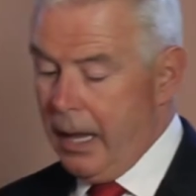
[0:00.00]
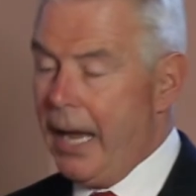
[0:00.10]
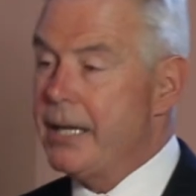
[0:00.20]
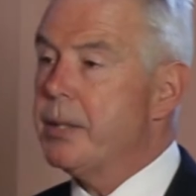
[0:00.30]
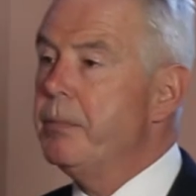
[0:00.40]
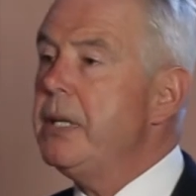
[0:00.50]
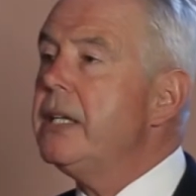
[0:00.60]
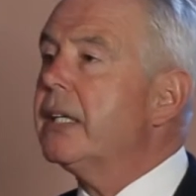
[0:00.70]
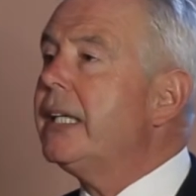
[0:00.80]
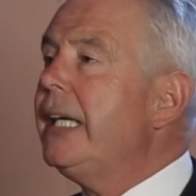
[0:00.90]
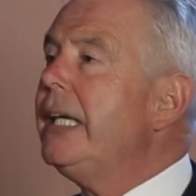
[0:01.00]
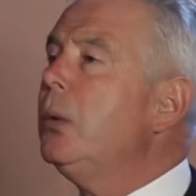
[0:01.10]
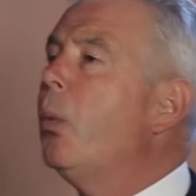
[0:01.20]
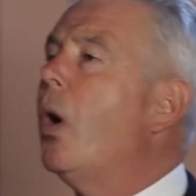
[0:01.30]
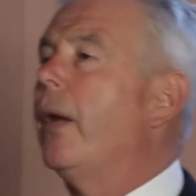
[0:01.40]
And to me, the
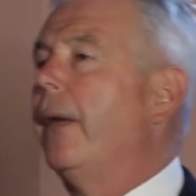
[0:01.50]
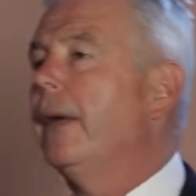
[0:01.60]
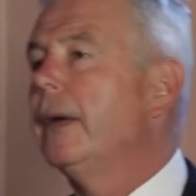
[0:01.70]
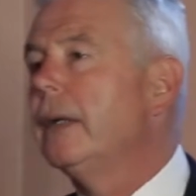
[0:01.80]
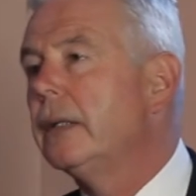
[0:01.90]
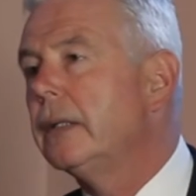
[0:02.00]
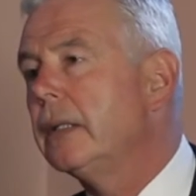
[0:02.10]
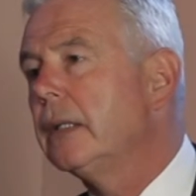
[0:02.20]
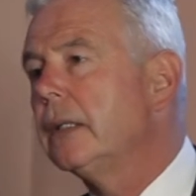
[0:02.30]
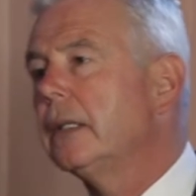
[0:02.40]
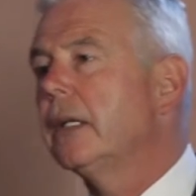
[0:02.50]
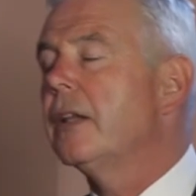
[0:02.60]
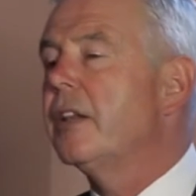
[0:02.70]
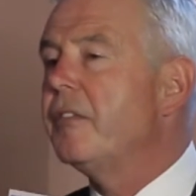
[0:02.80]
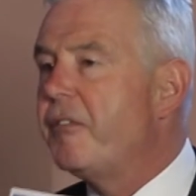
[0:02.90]
key one,
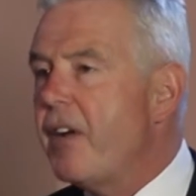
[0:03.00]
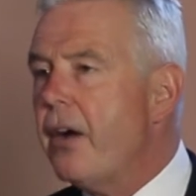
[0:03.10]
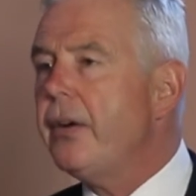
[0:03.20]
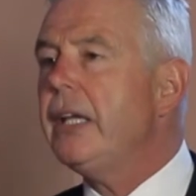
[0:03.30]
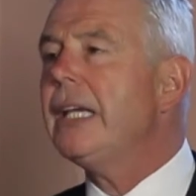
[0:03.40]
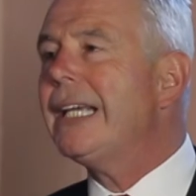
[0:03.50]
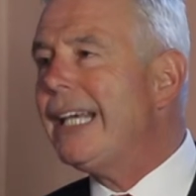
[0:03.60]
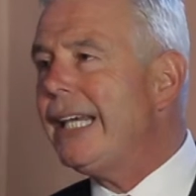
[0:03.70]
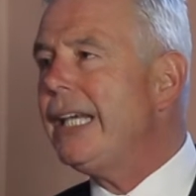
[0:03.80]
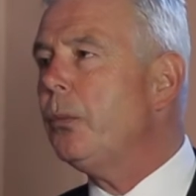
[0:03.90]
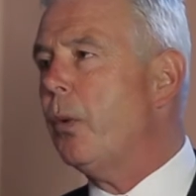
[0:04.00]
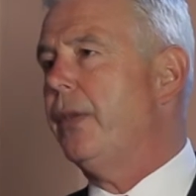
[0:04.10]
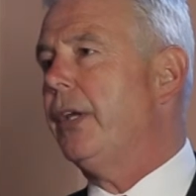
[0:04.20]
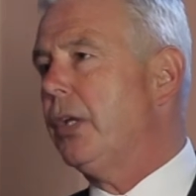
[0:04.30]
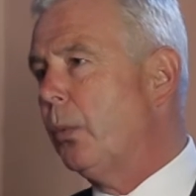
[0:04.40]
the very key
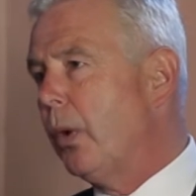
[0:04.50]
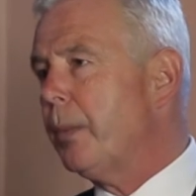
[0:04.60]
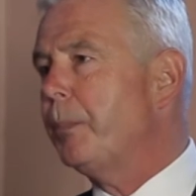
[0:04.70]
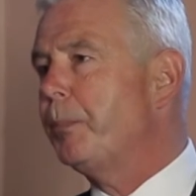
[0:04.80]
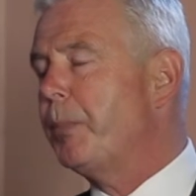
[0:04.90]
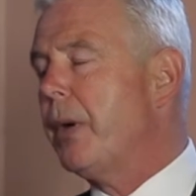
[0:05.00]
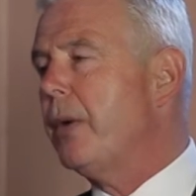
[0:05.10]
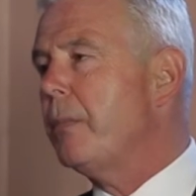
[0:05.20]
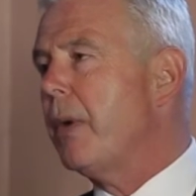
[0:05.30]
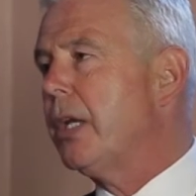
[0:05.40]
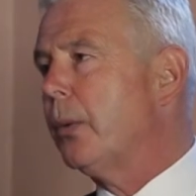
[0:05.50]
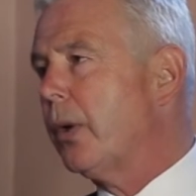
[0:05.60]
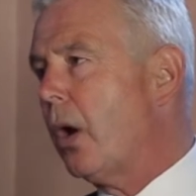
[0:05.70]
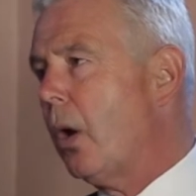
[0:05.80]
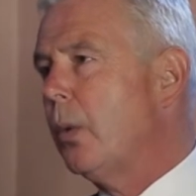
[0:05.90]
one that you want to bear in mind, you
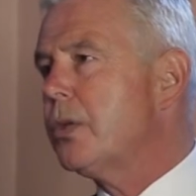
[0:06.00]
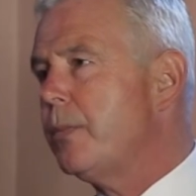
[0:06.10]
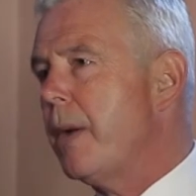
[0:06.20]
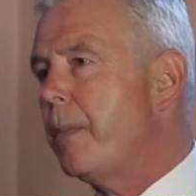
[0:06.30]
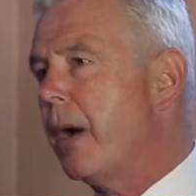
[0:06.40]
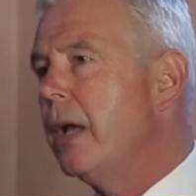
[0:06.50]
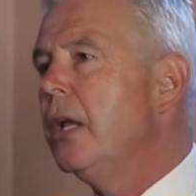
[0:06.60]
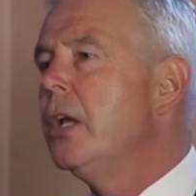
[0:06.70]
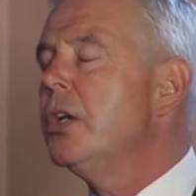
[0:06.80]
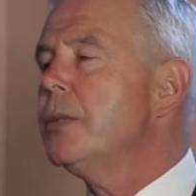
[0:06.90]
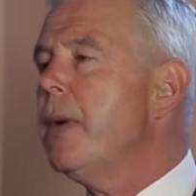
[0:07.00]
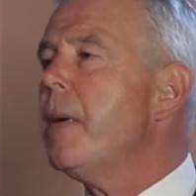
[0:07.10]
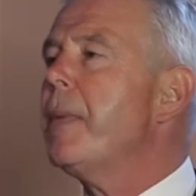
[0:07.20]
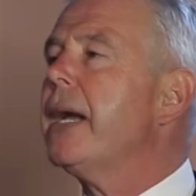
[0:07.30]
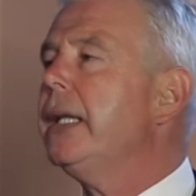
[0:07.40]
want to always remember. Do you
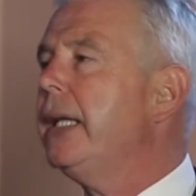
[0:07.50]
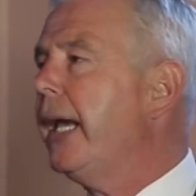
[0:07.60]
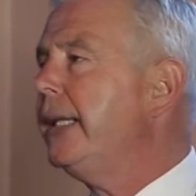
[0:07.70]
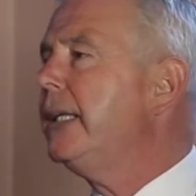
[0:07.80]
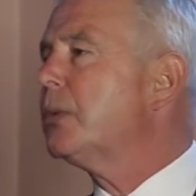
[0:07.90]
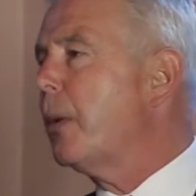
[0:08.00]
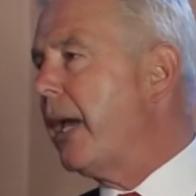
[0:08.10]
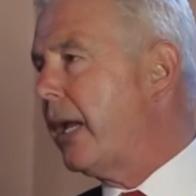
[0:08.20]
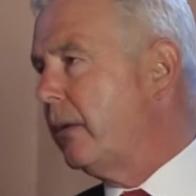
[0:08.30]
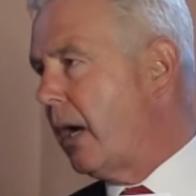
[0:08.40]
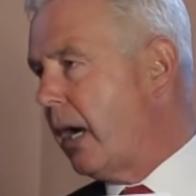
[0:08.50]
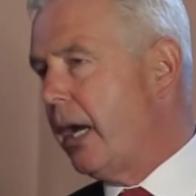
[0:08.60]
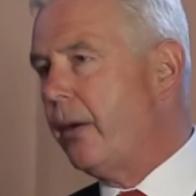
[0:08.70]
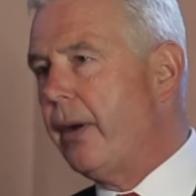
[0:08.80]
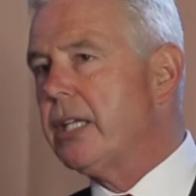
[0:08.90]
remember back in the 80s when we had
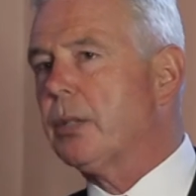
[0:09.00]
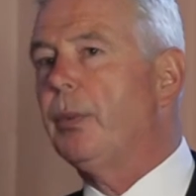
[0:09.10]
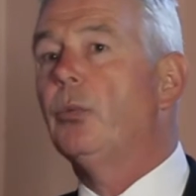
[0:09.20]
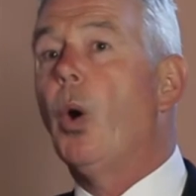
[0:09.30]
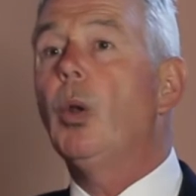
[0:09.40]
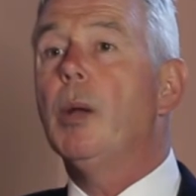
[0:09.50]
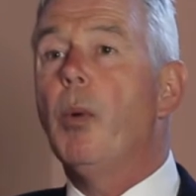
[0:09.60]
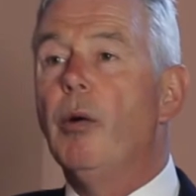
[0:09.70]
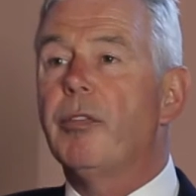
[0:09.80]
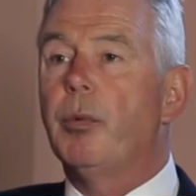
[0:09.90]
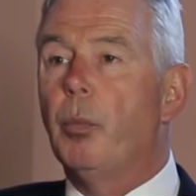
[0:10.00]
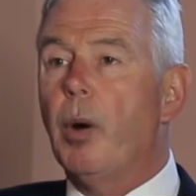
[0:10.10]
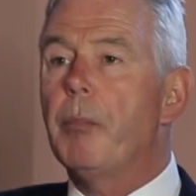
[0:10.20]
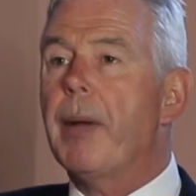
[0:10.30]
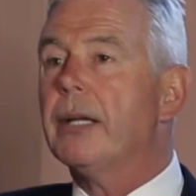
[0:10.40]
IRAs and we'd roll them over from
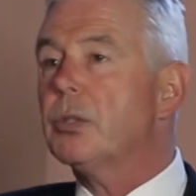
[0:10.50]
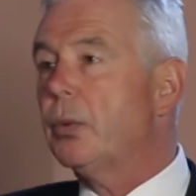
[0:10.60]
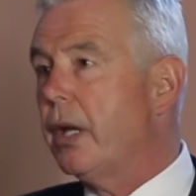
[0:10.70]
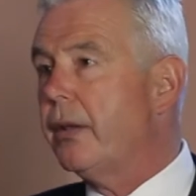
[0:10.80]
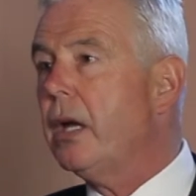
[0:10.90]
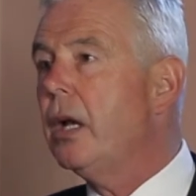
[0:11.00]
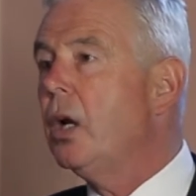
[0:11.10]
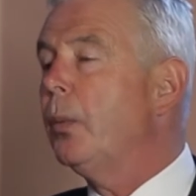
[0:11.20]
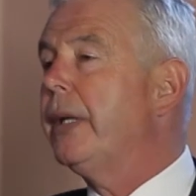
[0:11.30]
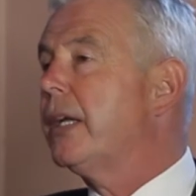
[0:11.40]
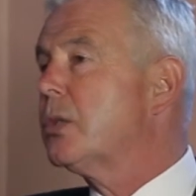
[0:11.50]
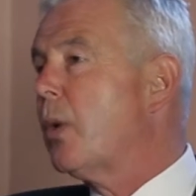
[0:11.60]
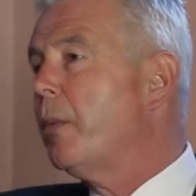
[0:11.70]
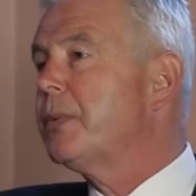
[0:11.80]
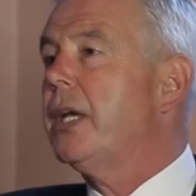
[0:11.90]
one bank to another? We'd get
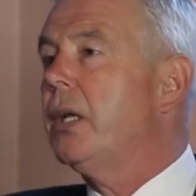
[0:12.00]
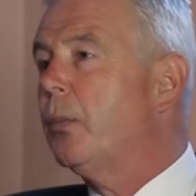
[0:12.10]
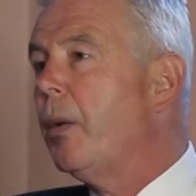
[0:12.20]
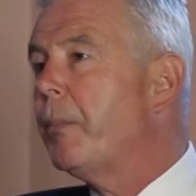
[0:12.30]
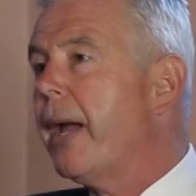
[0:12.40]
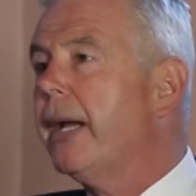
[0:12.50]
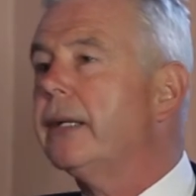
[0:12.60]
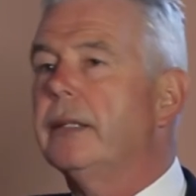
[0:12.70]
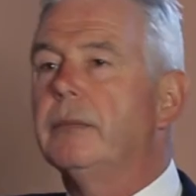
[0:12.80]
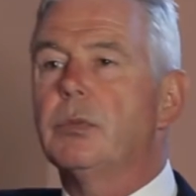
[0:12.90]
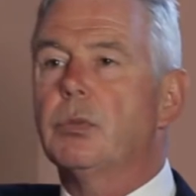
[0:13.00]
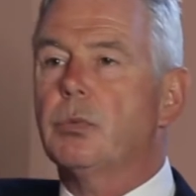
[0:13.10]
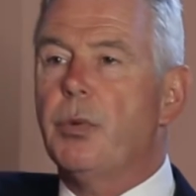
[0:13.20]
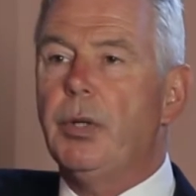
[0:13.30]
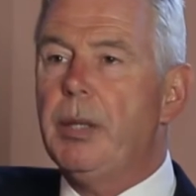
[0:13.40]
12% at one bank and
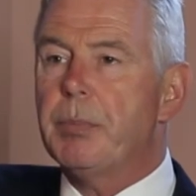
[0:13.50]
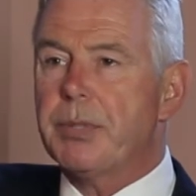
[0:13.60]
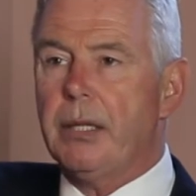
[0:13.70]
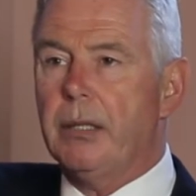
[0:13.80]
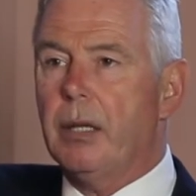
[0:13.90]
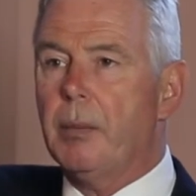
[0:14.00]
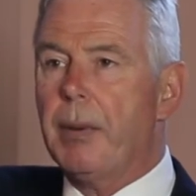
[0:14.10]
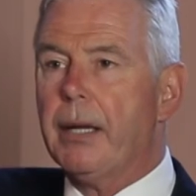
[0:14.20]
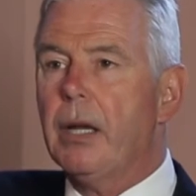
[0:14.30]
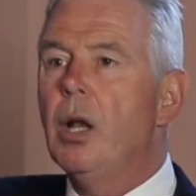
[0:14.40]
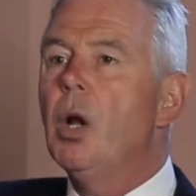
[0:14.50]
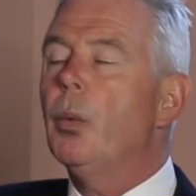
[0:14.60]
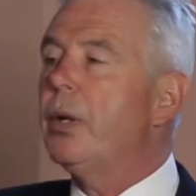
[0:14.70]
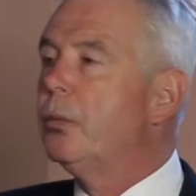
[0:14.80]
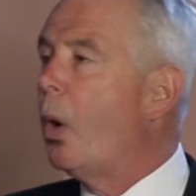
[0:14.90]
13% at another bank.
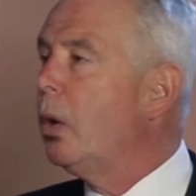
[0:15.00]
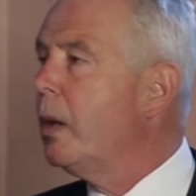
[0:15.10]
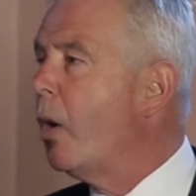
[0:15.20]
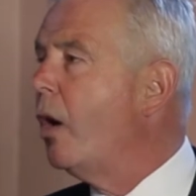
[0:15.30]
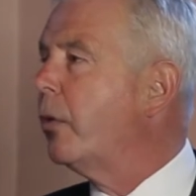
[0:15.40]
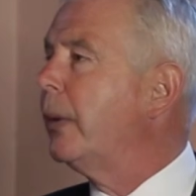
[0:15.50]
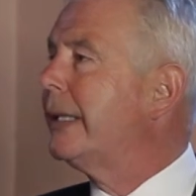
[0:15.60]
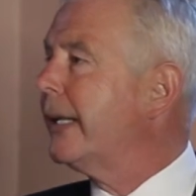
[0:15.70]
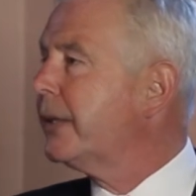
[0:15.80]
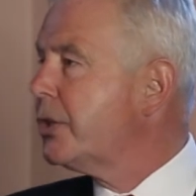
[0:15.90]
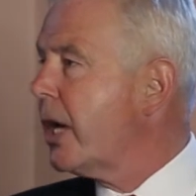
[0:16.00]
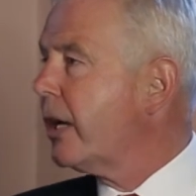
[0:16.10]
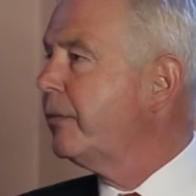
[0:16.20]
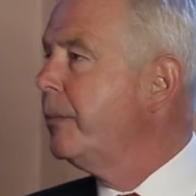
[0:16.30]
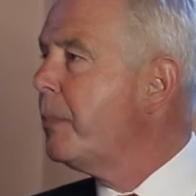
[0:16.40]
We'd roll them over. We'd get the
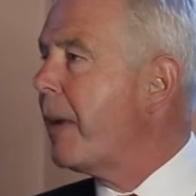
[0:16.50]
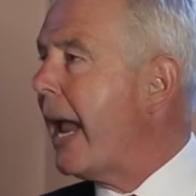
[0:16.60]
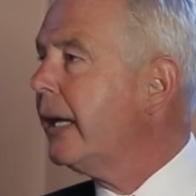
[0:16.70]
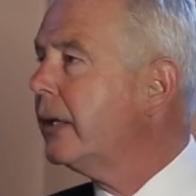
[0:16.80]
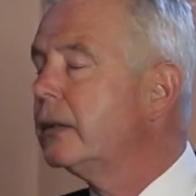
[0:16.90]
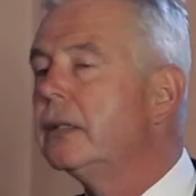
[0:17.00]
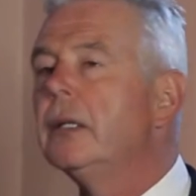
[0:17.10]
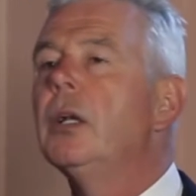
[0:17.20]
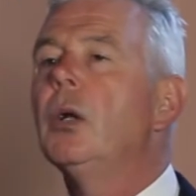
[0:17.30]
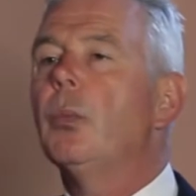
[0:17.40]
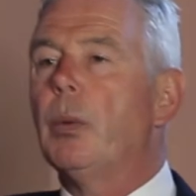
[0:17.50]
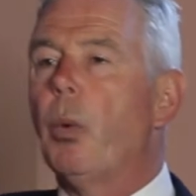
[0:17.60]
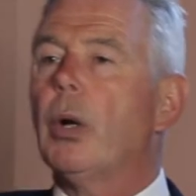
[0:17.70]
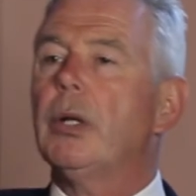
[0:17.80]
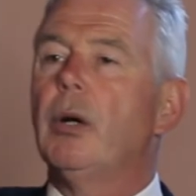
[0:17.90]
check from the bank. We'd
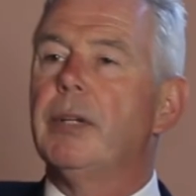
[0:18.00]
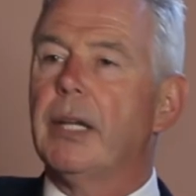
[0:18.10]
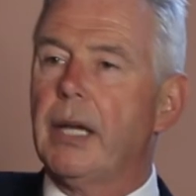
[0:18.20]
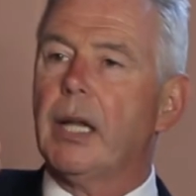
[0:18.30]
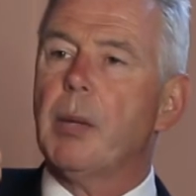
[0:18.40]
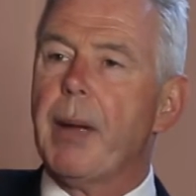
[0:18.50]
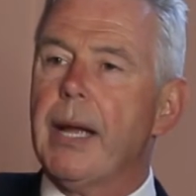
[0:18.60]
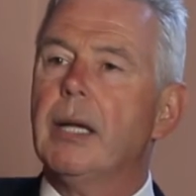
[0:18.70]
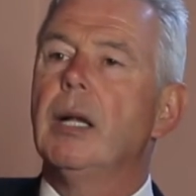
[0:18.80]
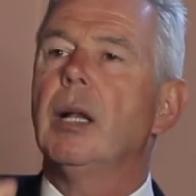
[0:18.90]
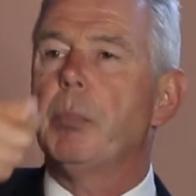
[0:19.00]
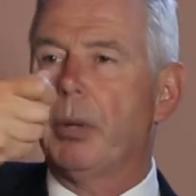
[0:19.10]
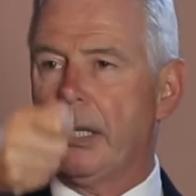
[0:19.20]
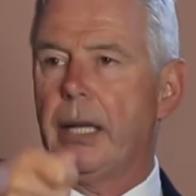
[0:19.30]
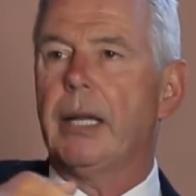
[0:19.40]
walk it over to the other bank and
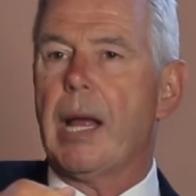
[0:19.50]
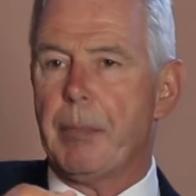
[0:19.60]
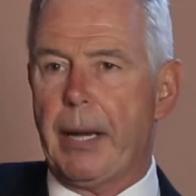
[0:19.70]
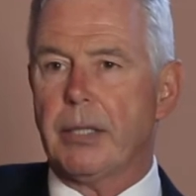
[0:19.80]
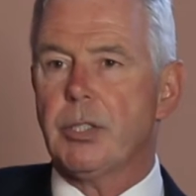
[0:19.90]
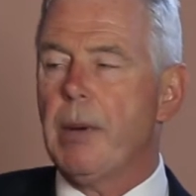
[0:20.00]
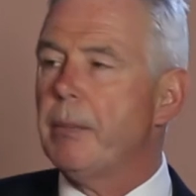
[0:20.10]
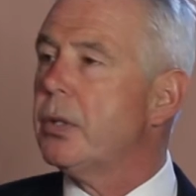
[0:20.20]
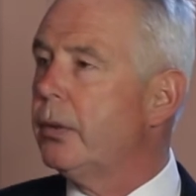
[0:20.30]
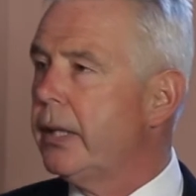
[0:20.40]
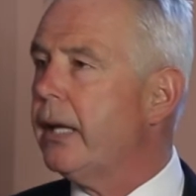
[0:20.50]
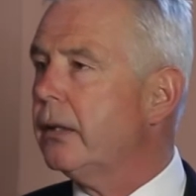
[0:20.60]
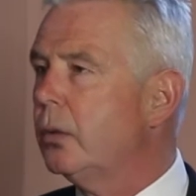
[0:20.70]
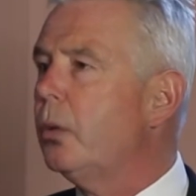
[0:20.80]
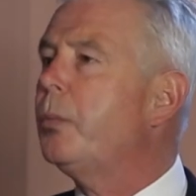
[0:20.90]
put it into that bank. Do you remember doing
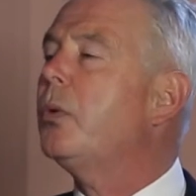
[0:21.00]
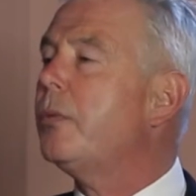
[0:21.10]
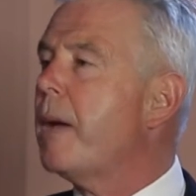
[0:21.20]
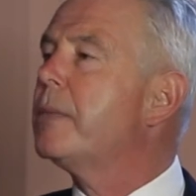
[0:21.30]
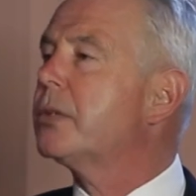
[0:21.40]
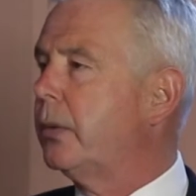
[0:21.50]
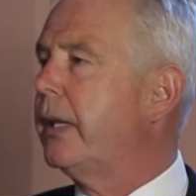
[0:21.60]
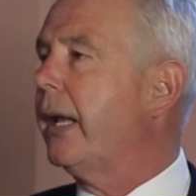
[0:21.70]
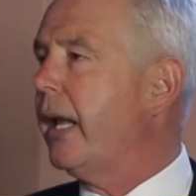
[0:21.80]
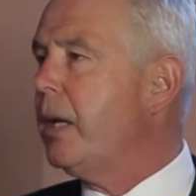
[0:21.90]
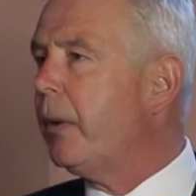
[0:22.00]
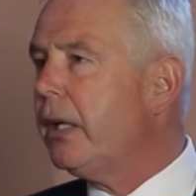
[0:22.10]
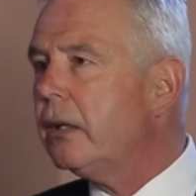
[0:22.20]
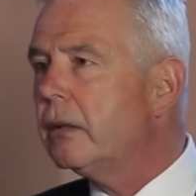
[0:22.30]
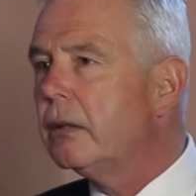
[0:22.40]
that? Who remembers doing that?
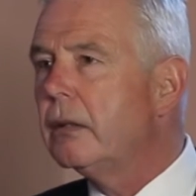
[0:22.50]
Anybody?